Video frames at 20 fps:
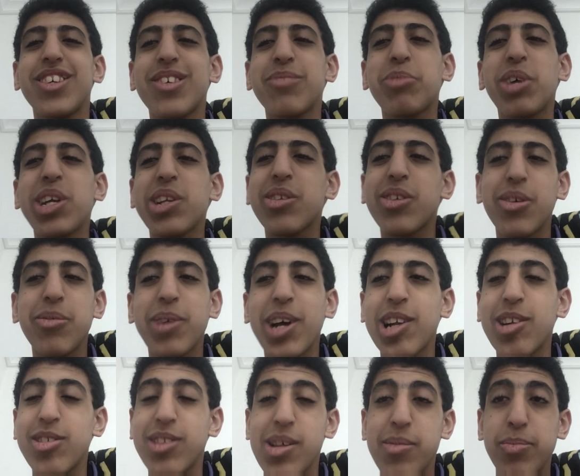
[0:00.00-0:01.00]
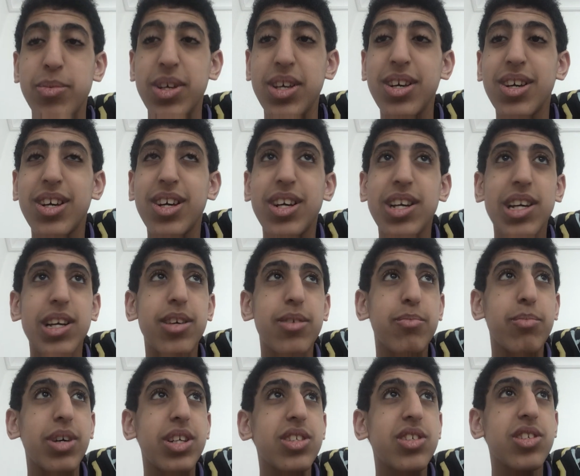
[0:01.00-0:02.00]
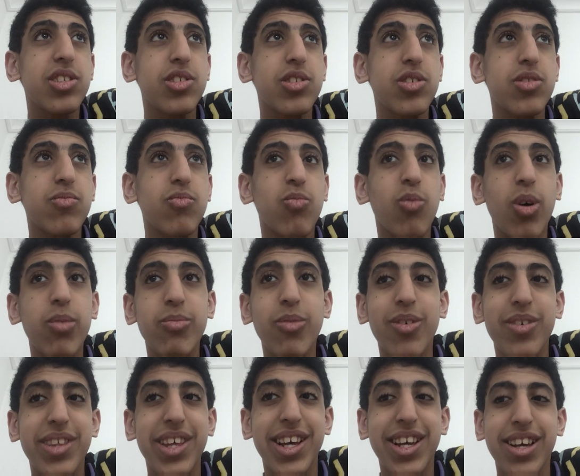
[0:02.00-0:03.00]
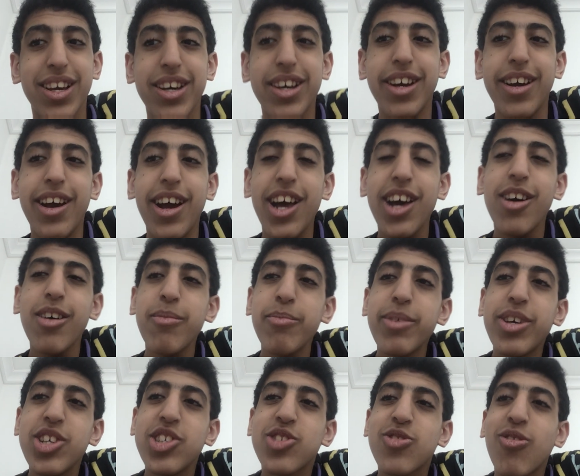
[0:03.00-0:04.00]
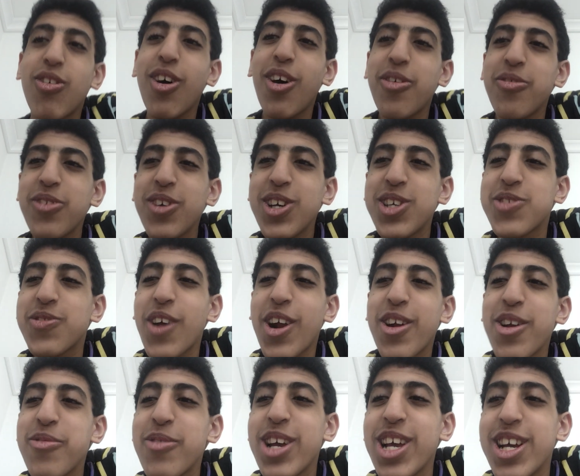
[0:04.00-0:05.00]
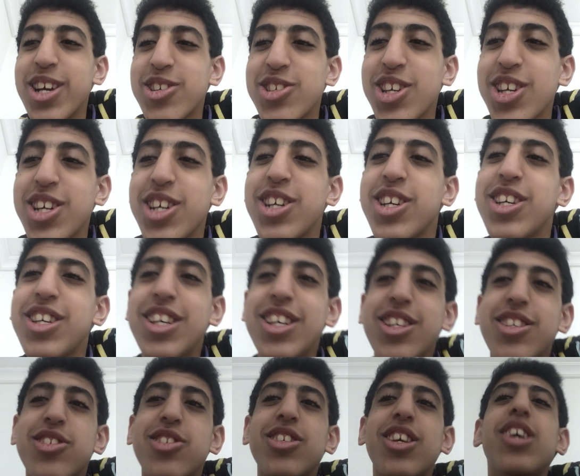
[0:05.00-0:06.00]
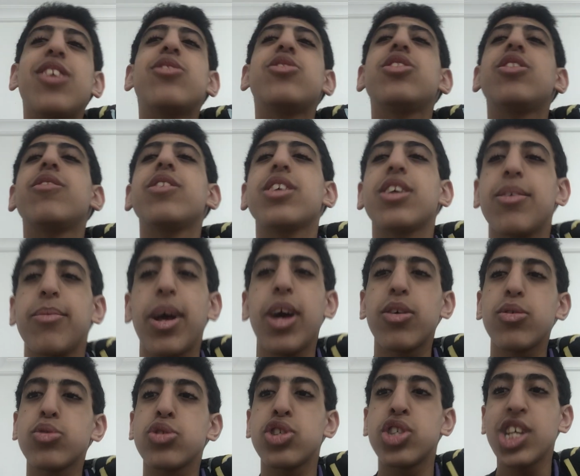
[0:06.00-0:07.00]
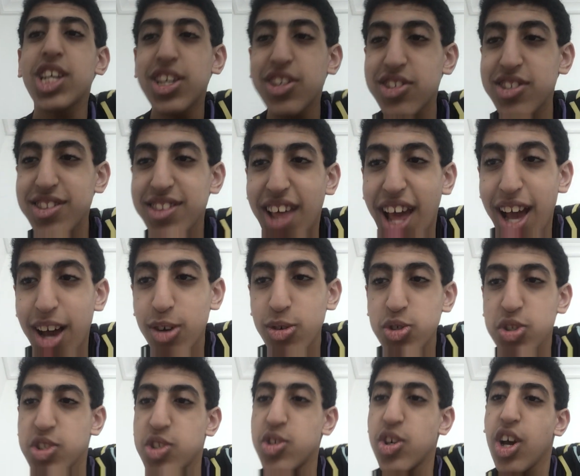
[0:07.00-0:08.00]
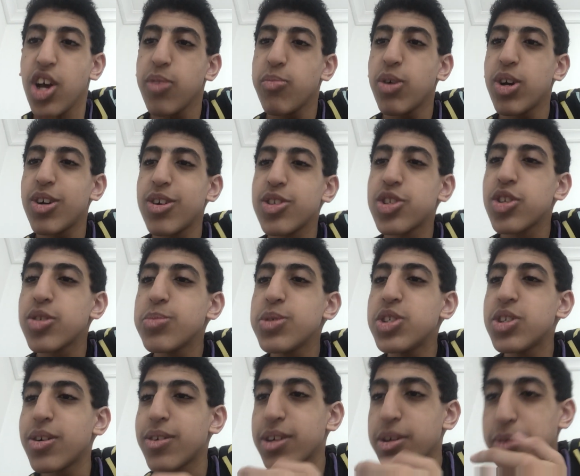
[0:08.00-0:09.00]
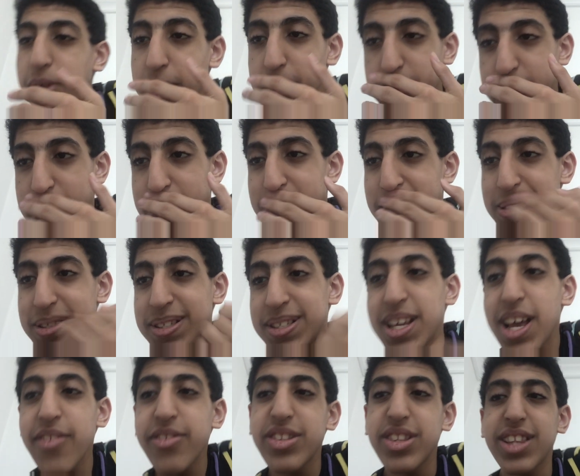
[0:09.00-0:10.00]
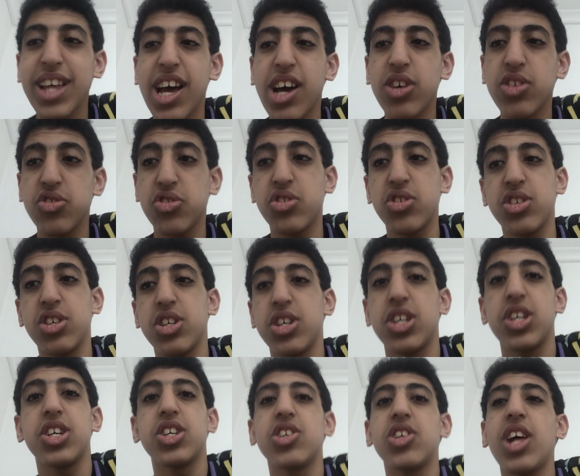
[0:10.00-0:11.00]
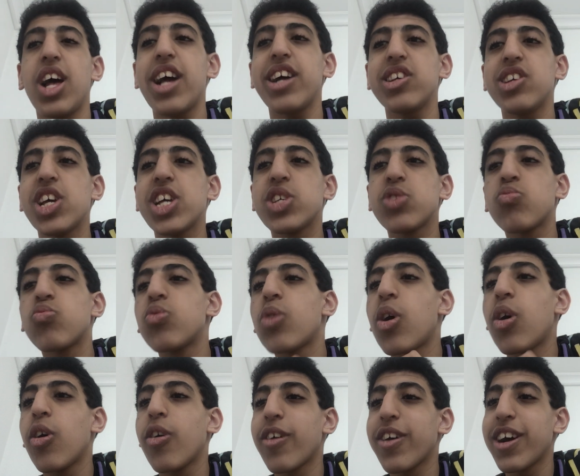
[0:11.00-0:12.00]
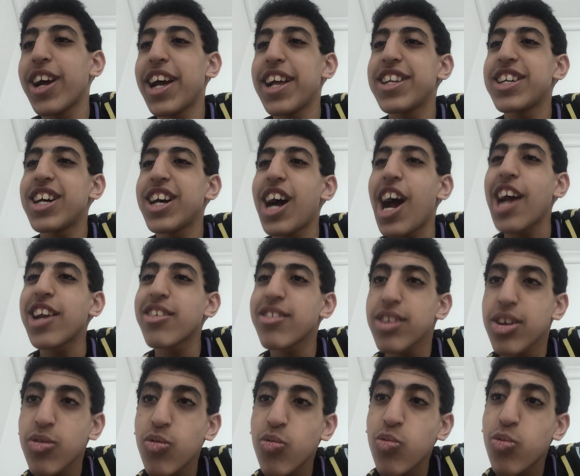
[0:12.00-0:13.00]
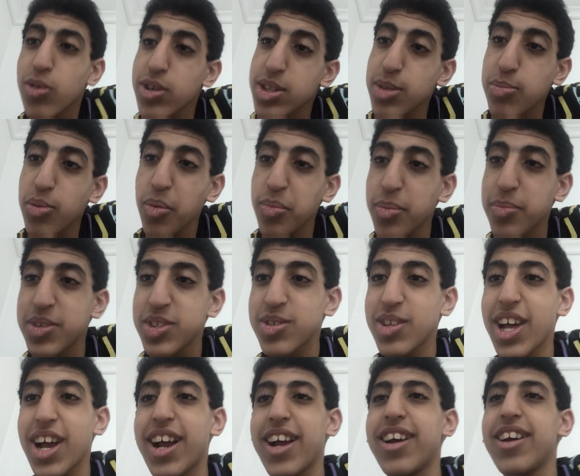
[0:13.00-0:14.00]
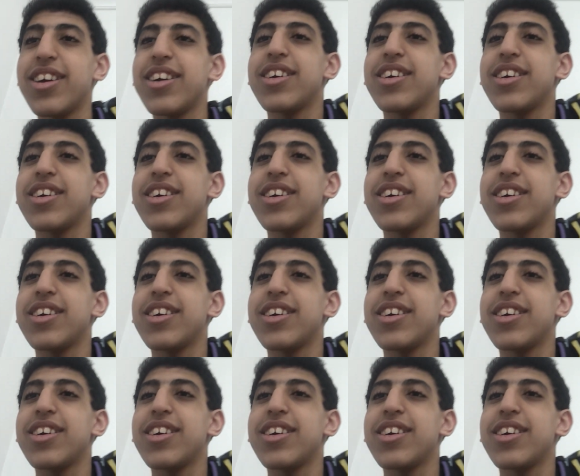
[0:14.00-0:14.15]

you might do better than me. But one more thing, Help Me's graph is very weird. It's now showing about 6,000, where it should be showing around 7,000. That is wrong, and I don't know what the problem is there,